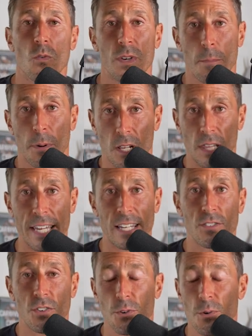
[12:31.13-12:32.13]
We can put a
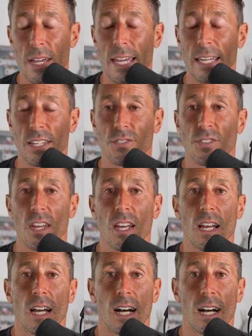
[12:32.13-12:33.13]
link to his
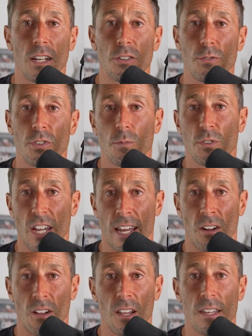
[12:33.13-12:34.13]
uh, YouTube
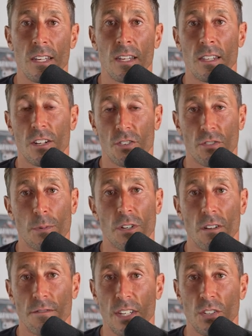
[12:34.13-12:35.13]
channel in the
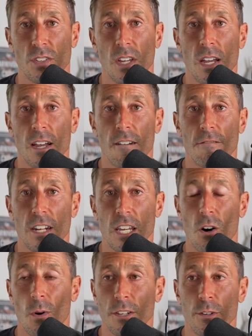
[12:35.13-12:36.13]
description of this
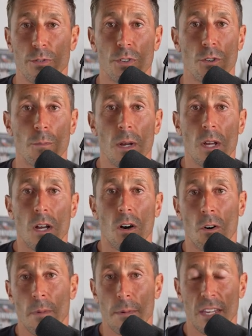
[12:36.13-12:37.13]
video on YouTube
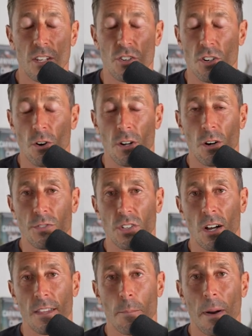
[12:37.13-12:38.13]
or maybe in the show notes
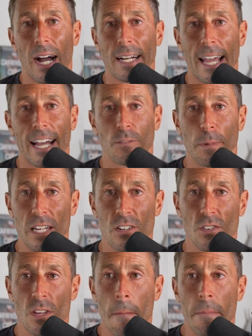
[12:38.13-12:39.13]
on the podcast
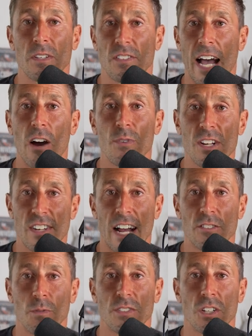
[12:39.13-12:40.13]
pages. But Sal reached
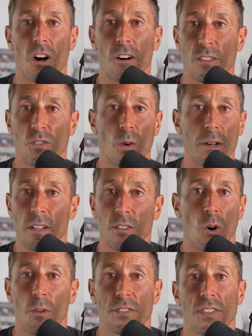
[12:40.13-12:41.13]
out to us at Heart and Soil and
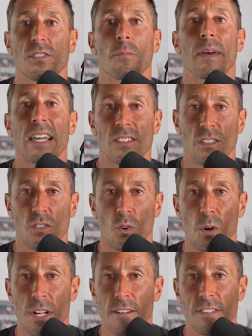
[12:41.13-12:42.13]
told us this amazing
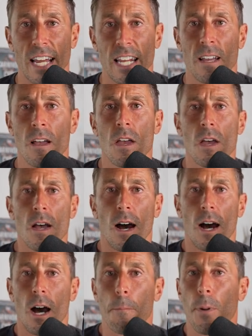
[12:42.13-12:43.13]
story of getting
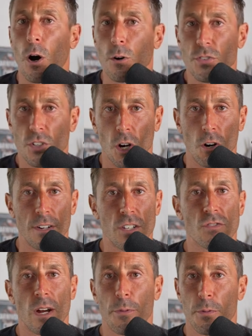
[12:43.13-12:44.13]
uh, post COVID
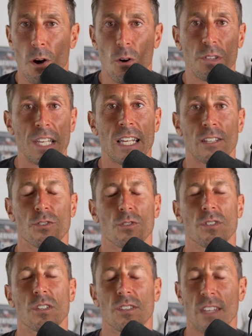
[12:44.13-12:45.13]
strep throat, leading
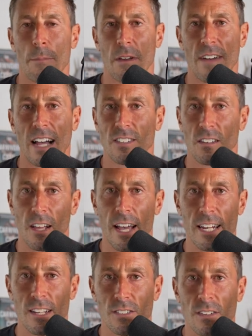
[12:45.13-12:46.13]
to systemic
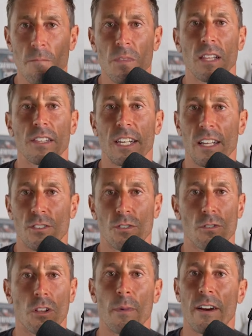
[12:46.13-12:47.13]
vasculitis, leading
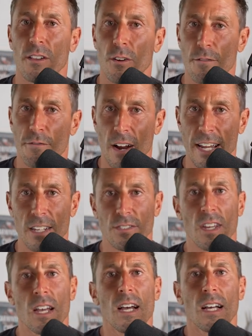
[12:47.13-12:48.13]
to
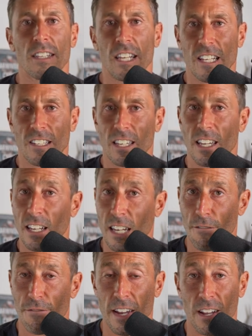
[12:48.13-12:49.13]
glomerulonephritis, leading to
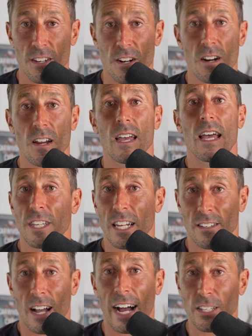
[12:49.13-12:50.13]
kidney failure,
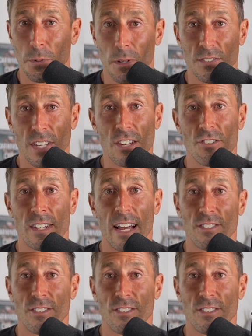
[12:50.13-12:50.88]
leading to hospitalization.